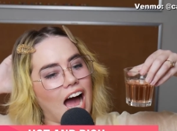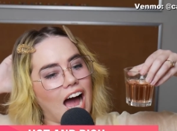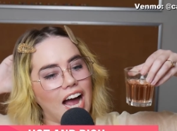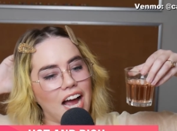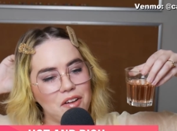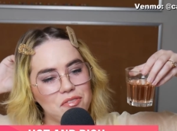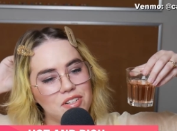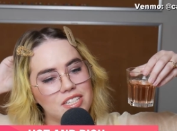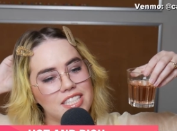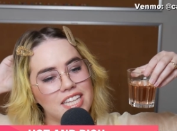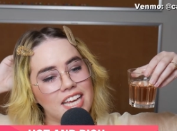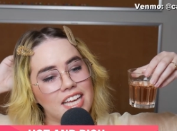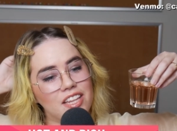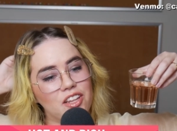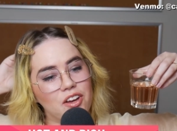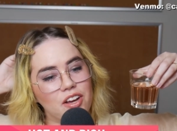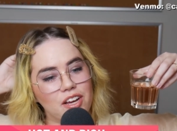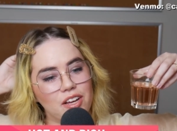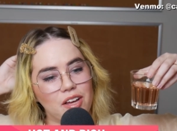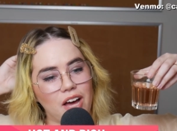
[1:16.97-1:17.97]
I have to say,
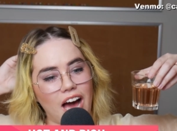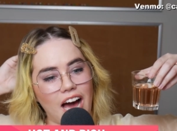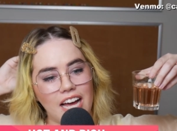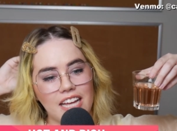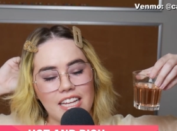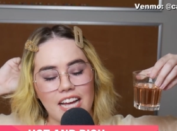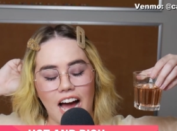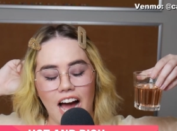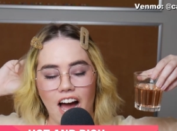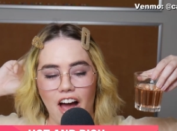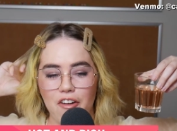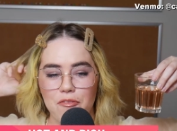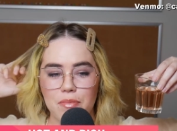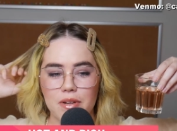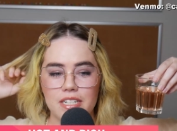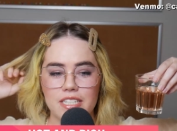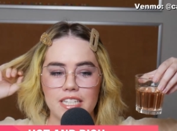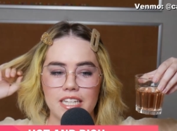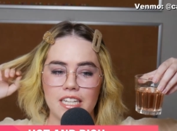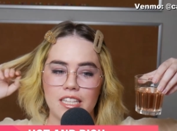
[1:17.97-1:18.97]
look, I I've
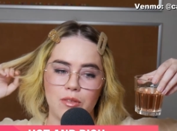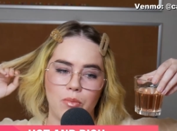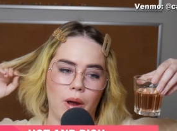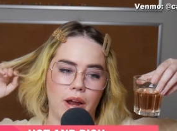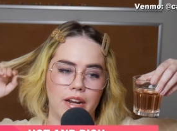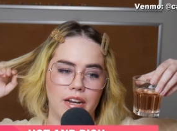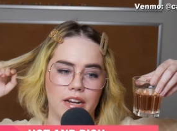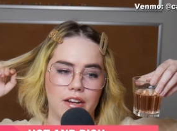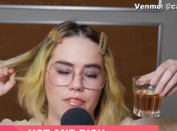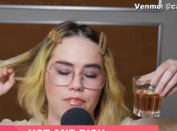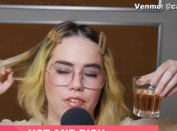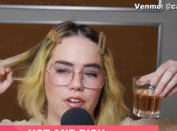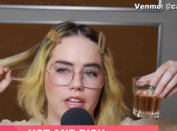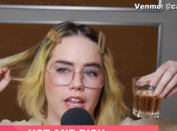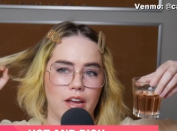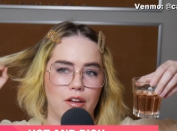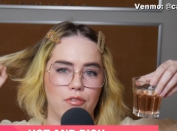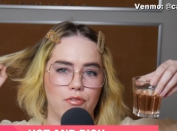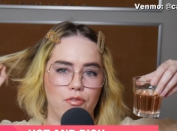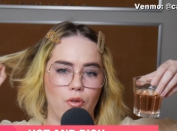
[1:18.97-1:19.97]
been teeth whitening for
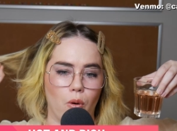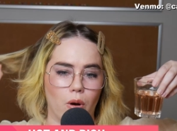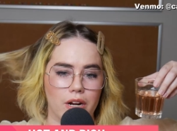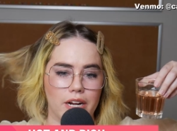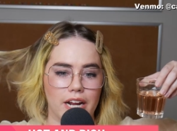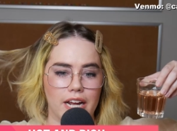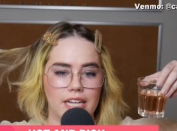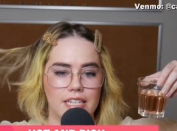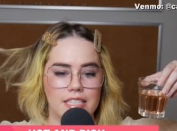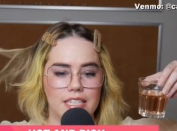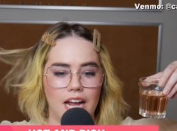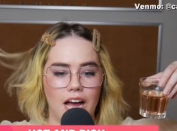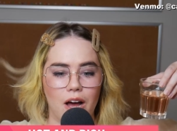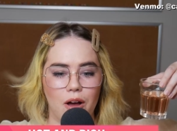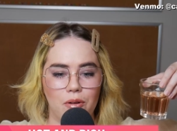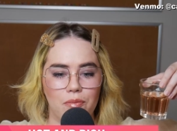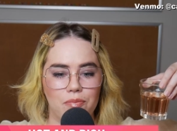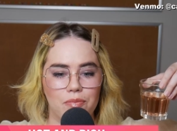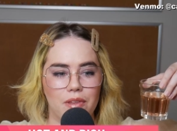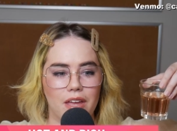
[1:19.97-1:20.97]
like 4 days
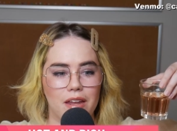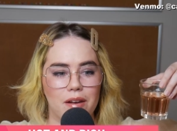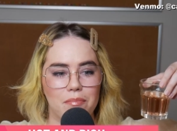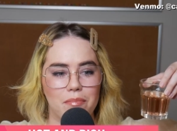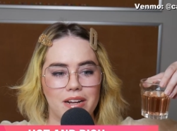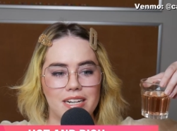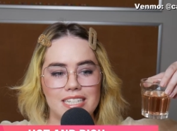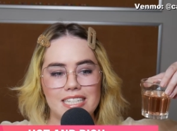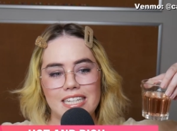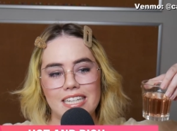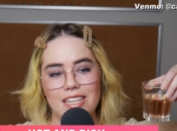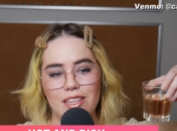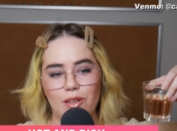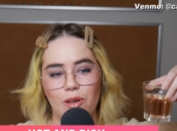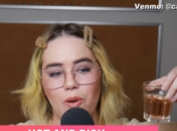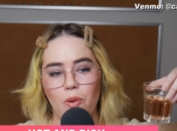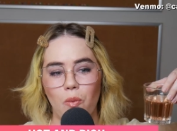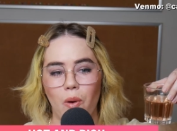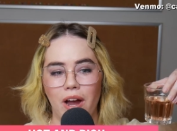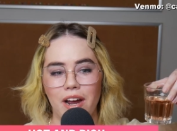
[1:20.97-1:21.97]
now and my teeth
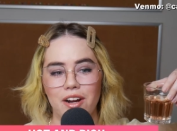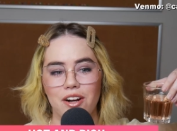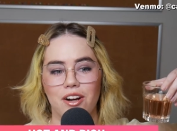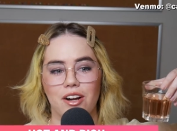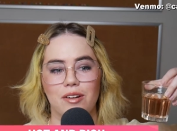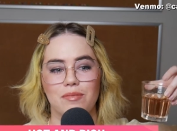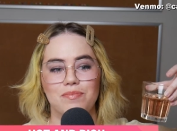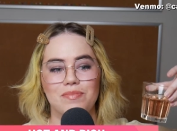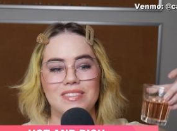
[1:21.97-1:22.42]
look whiter.